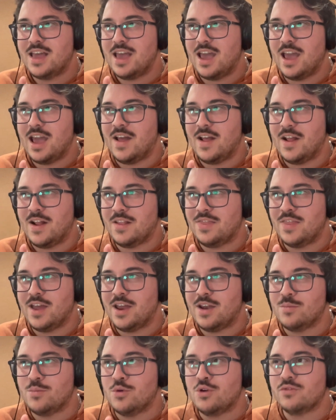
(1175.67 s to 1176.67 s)
and
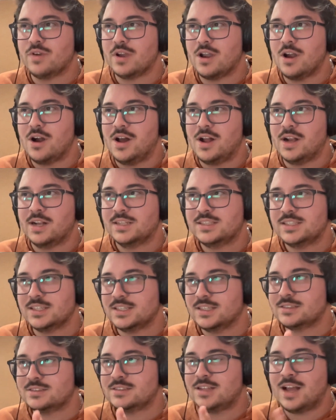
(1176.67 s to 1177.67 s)
then moving on
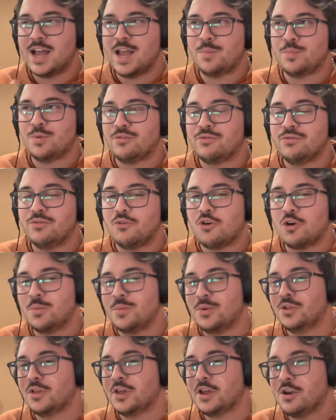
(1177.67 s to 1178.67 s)
to
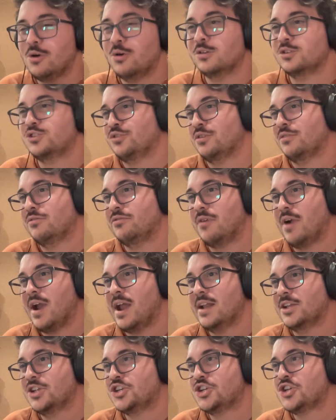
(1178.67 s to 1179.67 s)
Hyperformal and Ultra
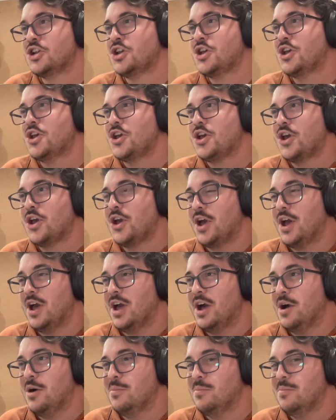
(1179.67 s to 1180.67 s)
French.
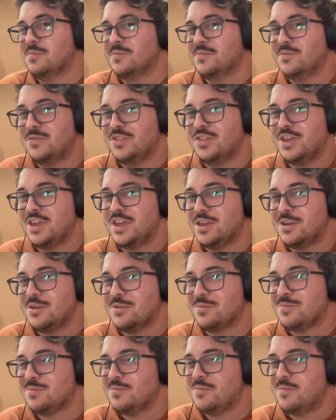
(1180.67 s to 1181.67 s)

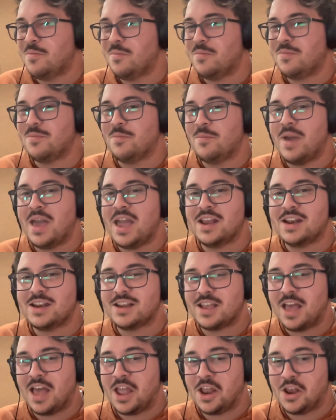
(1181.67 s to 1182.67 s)
The main
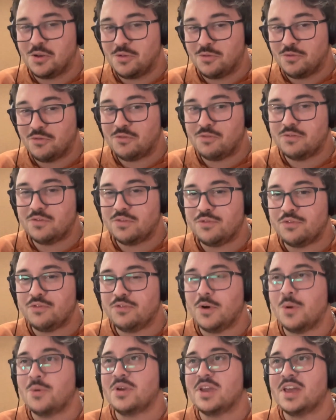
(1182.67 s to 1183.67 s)
kind of
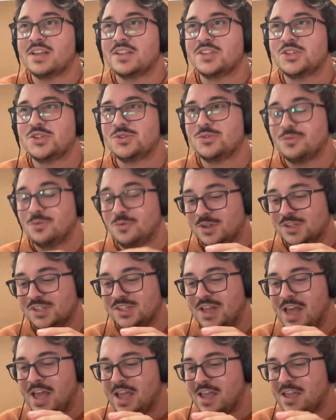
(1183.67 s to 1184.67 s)
focus was
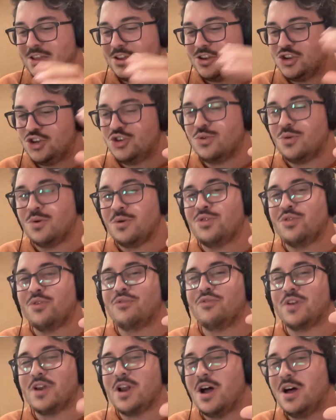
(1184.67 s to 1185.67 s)
like, sure, the
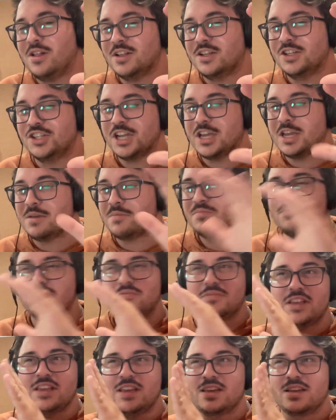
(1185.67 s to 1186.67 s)
phonology
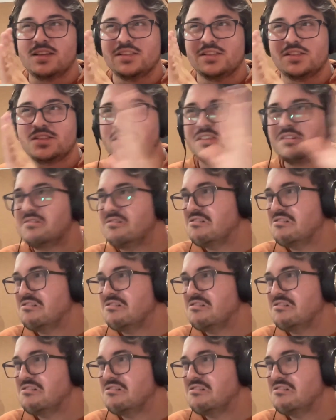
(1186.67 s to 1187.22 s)
is